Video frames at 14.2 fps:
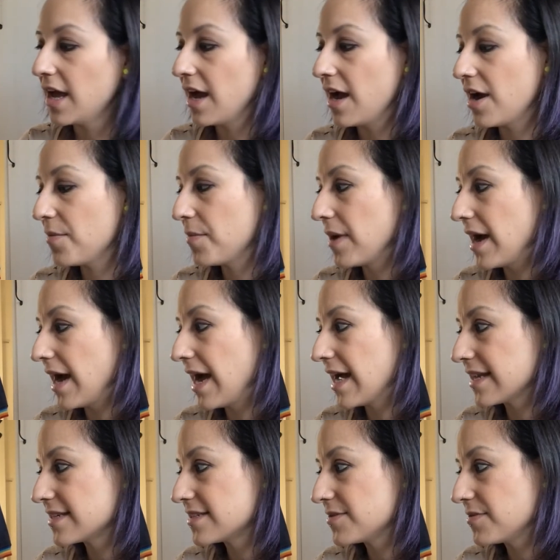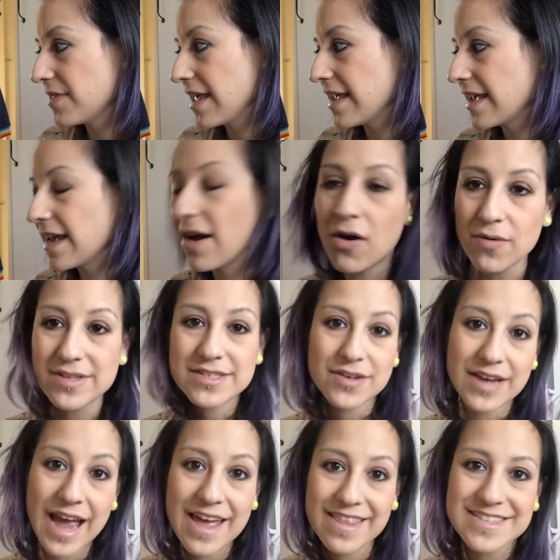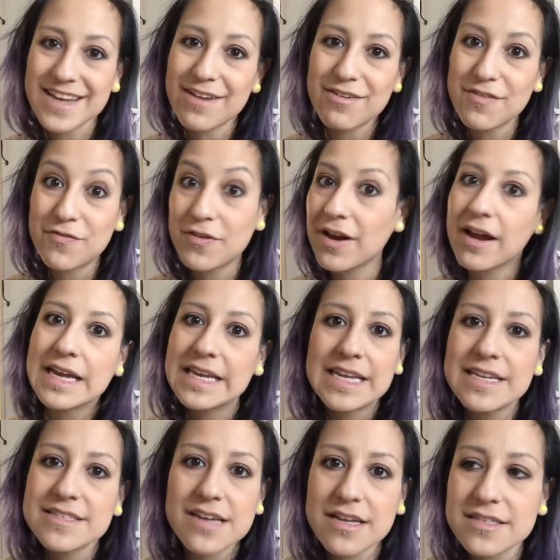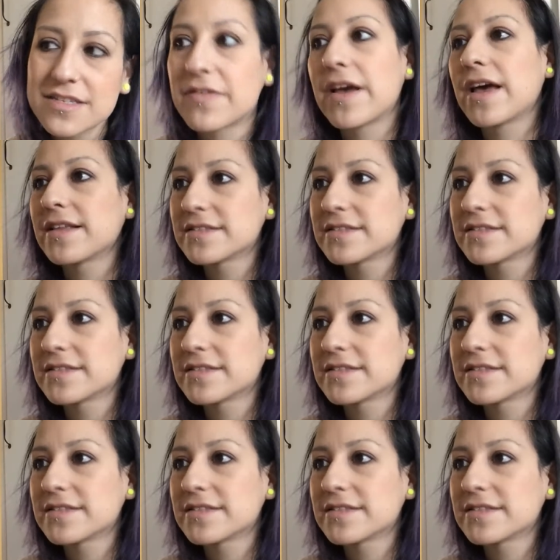and thinking, oh, it's okay, they're dairy-free, I can eat tons of it.